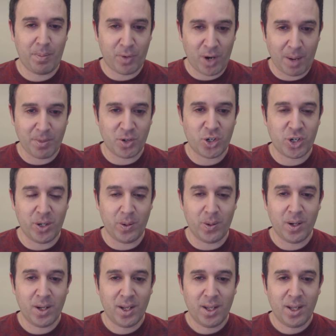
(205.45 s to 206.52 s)
I promise
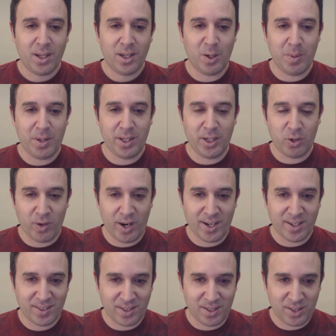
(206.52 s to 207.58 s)
you, it'll be the
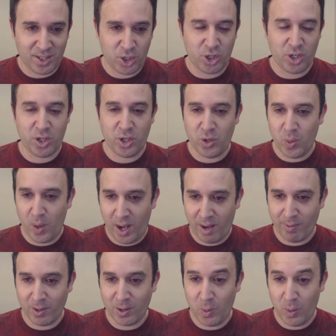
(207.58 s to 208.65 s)
greatest decision you
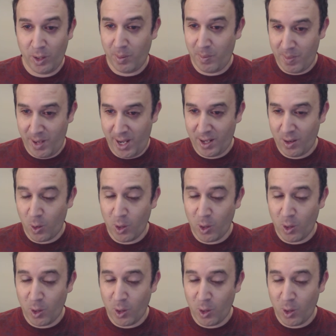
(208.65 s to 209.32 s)
ever will make.